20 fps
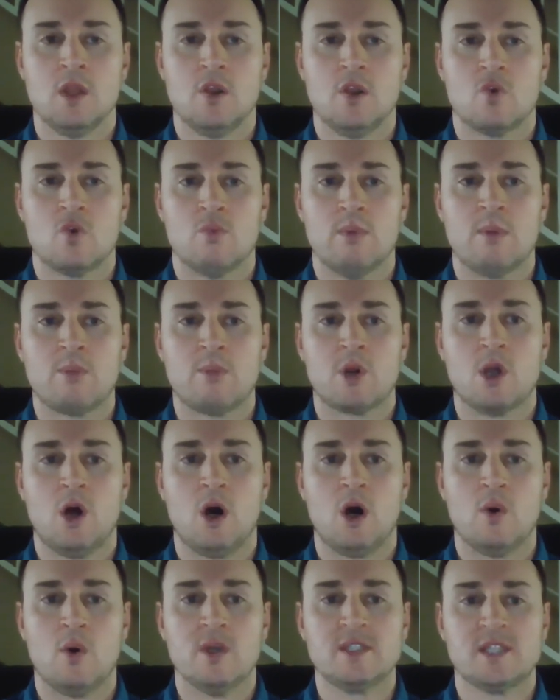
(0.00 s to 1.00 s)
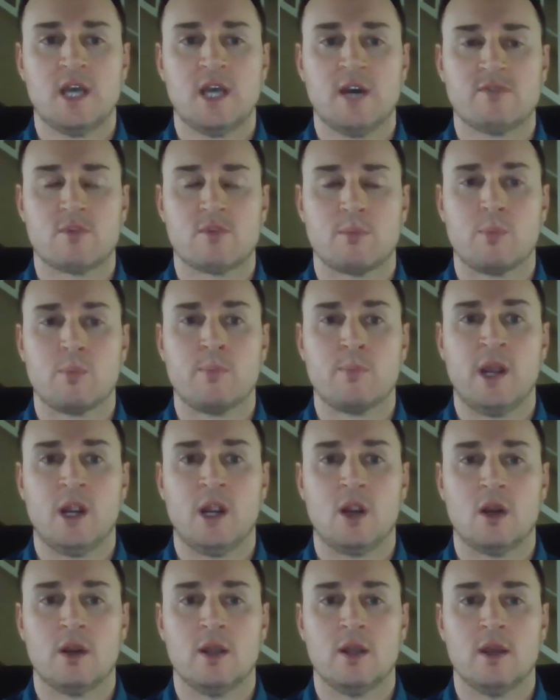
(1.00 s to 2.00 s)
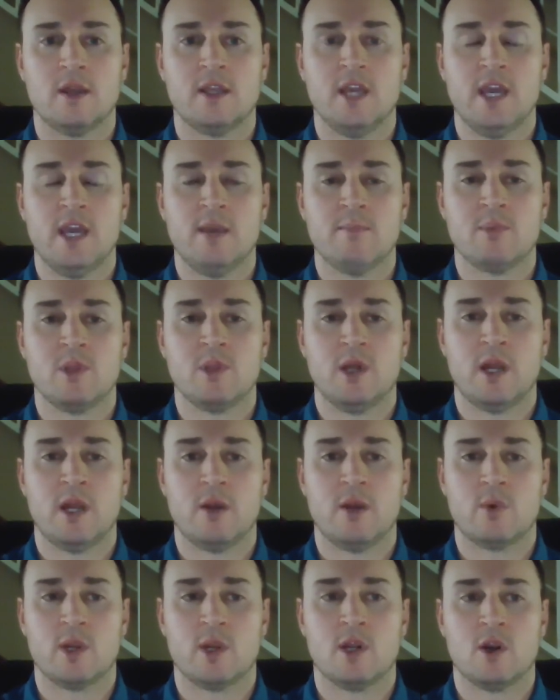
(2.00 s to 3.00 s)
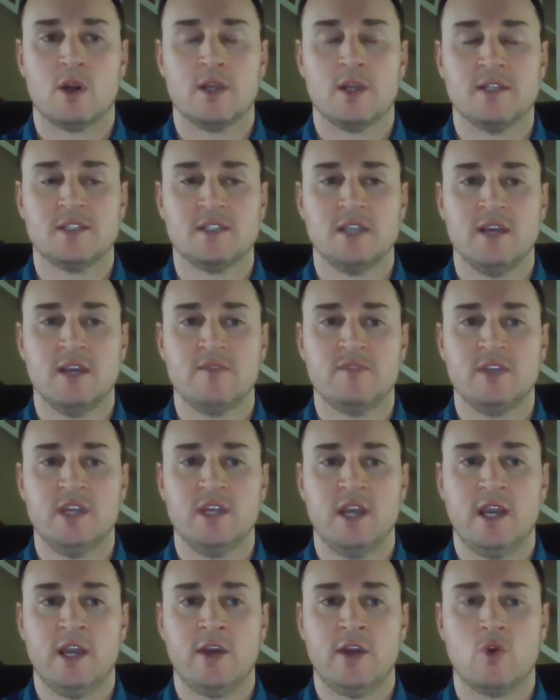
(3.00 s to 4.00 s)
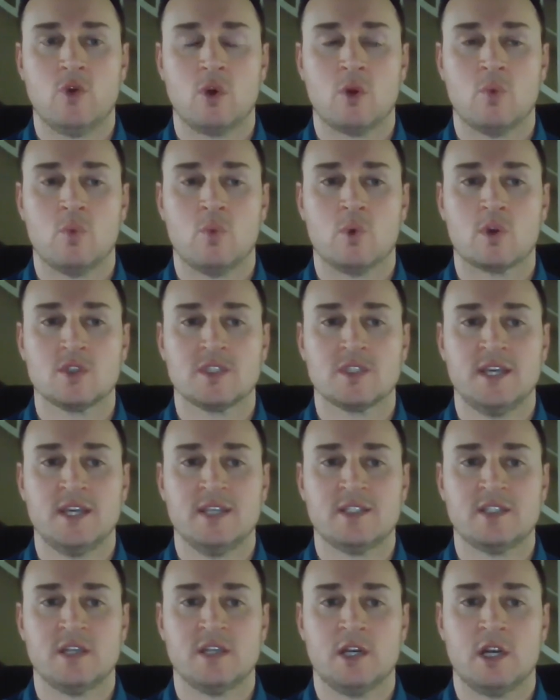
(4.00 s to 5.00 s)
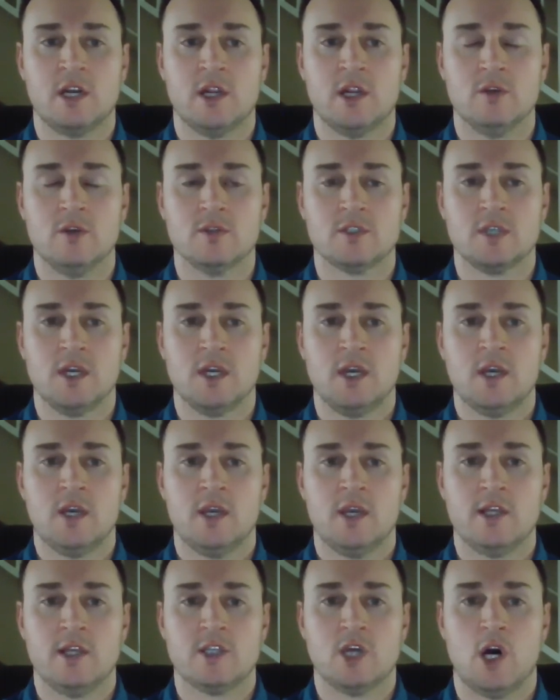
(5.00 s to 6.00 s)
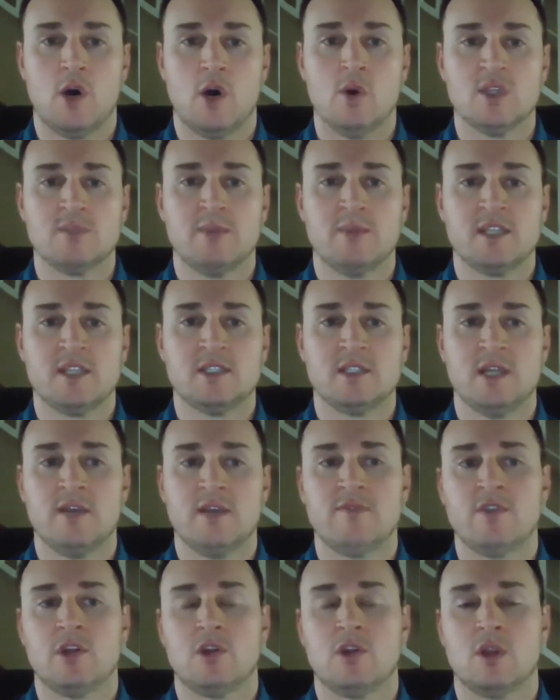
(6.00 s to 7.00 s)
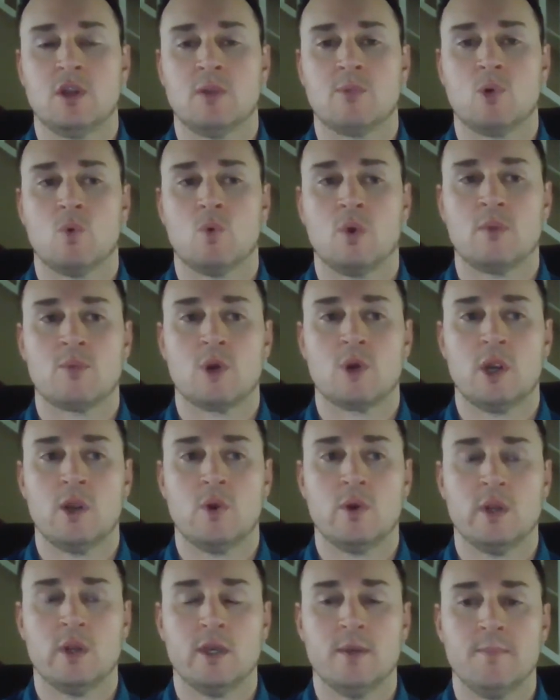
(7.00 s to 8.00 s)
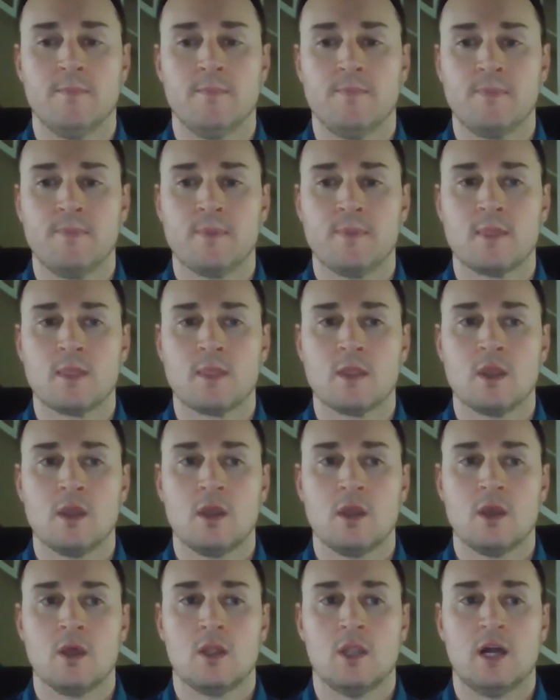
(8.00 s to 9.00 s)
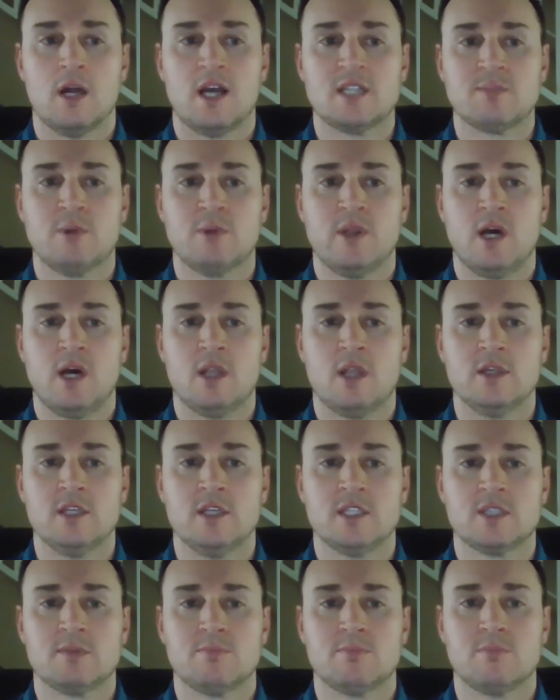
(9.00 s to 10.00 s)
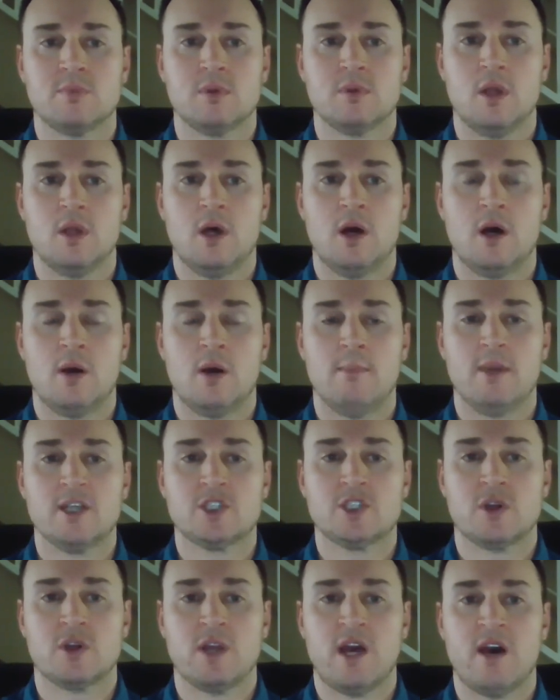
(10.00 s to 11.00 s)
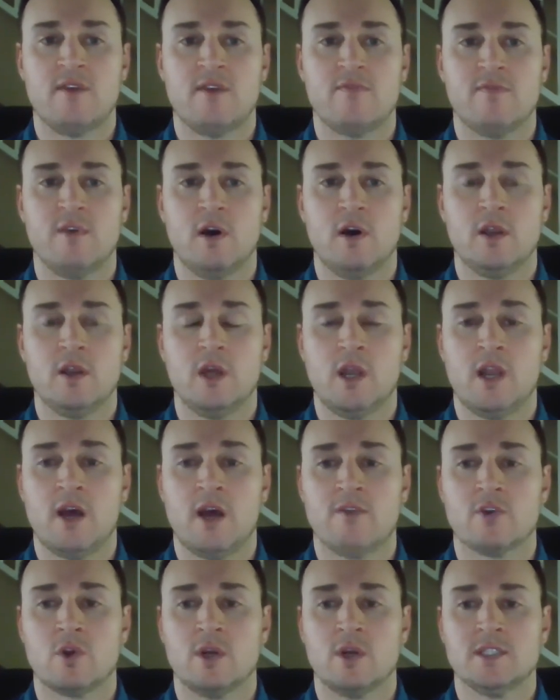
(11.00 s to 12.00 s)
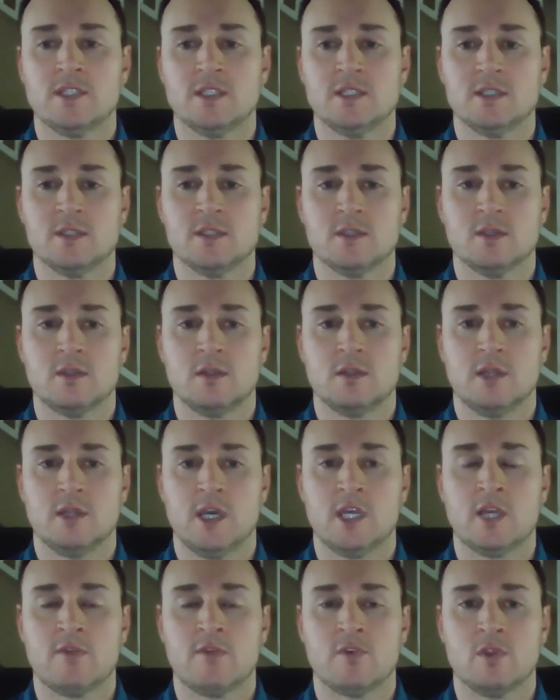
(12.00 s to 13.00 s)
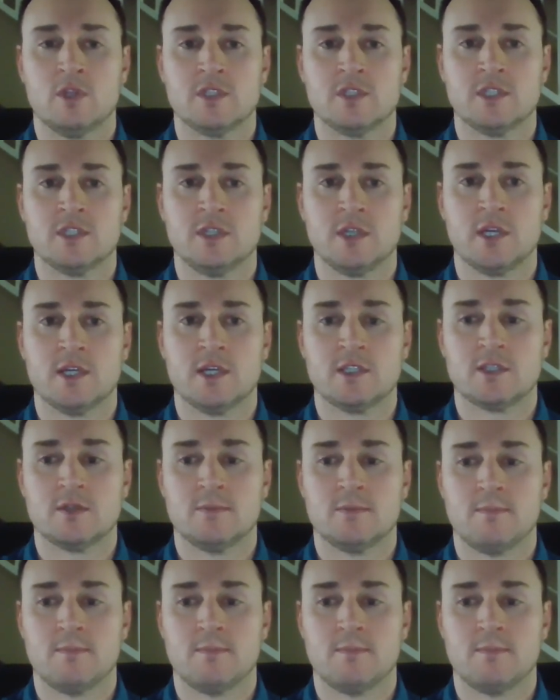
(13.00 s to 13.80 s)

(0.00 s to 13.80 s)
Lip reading: Remember to always have a prepared game plan regarding safety and/or worst-case scenarios, and to always make safety your #1 priority. Last but not least, make sure to have fun and have a great season. Thank you for listening, guys.